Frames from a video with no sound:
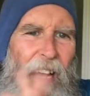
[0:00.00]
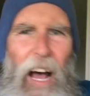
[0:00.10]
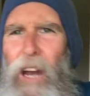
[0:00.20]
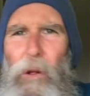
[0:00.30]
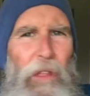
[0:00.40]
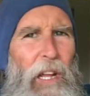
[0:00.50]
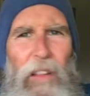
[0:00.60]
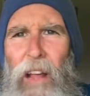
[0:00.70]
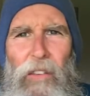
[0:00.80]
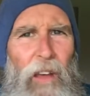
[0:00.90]
I don't
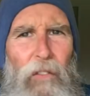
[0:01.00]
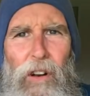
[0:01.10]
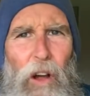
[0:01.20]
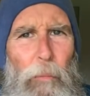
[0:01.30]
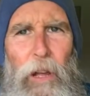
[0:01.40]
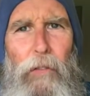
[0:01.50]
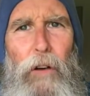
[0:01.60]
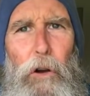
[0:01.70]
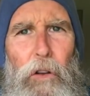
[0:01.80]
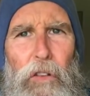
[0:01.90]
think that's ever going to be a
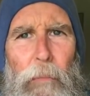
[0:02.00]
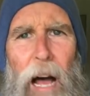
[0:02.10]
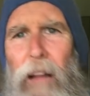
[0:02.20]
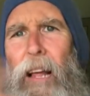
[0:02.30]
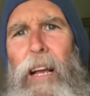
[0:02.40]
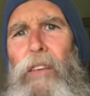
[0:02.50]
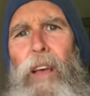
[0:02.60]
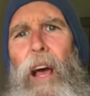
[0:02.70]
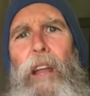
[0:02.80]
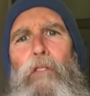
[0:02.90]
focus of mine. Like I
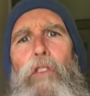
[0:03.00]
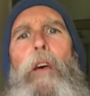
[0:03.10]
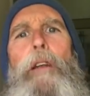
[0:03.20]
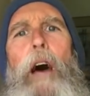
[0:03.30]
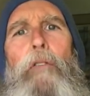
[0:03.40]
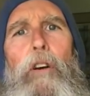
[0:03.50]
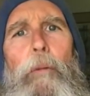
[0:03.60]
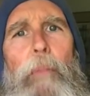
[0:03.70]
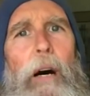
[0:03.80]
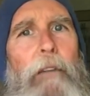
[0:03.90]
say, I never say
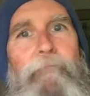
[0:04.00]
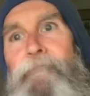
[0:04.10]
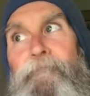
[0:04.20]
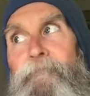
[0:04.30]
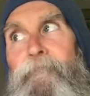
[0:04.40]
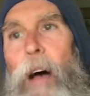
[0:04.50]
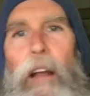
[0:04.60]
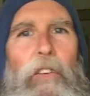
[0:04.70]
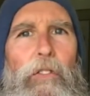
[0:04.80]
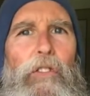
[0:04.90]
never, but
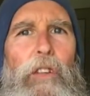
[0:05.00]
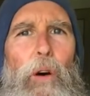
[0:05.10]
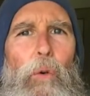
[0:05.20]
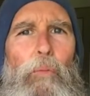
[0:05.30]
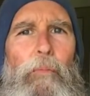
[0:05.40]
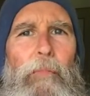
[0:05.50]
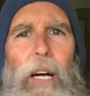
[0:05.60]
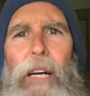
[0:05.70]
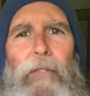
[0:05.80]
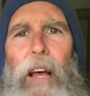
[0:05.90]
I just don't,
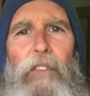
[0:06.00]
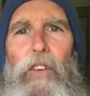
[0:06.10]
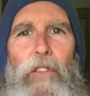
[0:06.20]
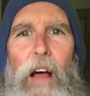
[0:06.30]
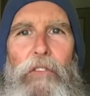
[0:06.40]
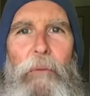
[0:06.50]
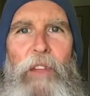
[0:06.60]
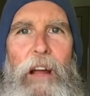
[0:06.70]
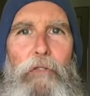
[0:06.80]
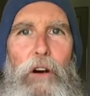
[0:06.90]
uh, that's just not
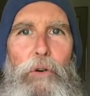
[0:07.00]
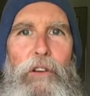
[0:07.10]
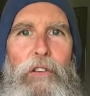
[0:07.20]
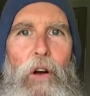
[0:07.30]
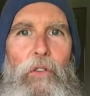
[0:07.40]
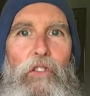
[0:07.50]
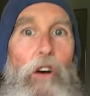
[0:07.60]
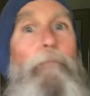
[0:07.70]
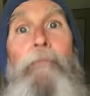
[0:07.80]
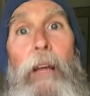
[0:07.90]
something I focus on.
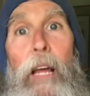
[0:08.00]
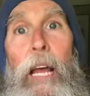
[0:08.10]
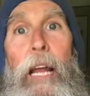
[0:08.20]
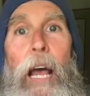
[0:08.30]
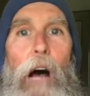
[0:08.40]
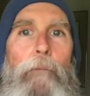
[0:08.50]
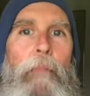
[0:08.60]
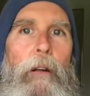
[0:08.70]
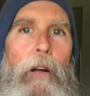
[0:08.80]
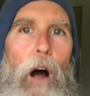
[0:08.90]
So anyhow,
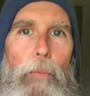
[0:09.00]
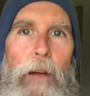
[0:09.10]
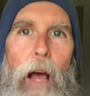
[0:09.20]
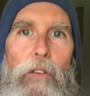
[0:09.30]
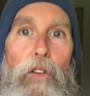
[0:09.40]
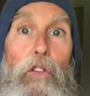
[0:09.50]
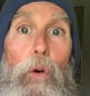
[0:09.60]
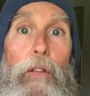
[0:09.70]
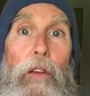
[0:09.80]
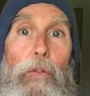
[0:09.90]
Hope you guys
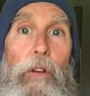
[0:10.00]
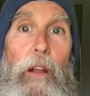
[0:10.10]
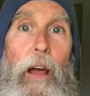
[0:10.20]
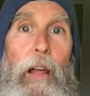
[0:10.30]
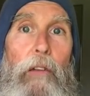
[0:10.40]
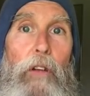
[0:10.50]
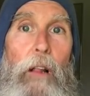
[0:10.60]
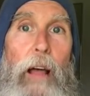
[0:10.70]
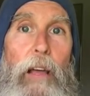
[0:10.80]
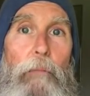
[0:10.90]
enjoyed this one today. If
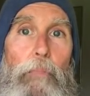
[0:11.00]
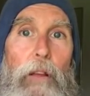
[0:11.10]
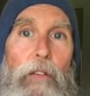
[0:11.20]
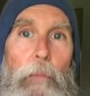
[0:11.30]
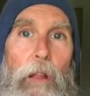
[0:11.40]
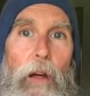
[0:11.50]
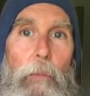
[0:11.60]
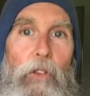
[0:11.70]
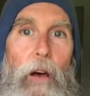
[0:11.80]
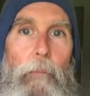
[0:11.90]
you like it, please give me a
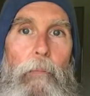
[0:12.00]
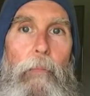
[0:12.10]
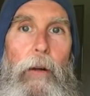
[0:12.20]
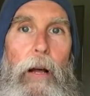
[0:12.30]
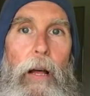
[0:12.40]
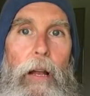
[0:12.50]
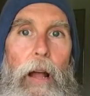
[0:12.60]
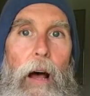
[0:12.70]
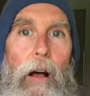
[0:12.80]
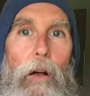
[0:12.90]
thumbs up,
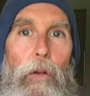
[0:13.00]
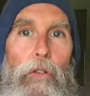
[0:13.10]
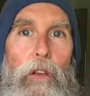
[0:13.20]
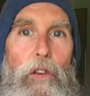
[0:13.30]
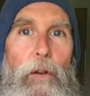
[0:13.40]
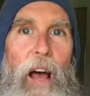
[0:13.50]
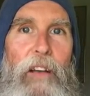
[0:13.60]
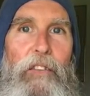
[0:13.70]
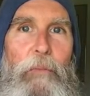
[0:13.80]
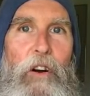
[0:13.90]
and I'll see you
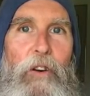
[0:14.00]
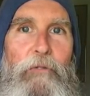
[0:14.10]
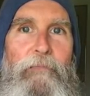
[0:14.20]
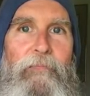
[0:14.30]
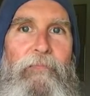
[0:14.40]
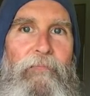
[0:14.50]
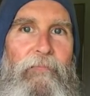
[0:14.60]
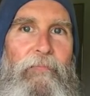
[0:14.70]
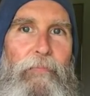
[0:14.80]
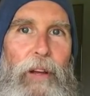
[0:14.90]
guys tomorrow.
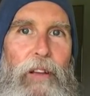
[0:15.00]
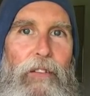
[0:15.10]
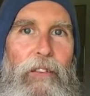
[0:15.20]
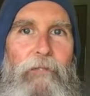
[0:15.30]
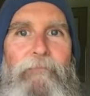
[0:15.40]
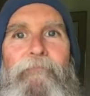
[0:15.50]
Peace.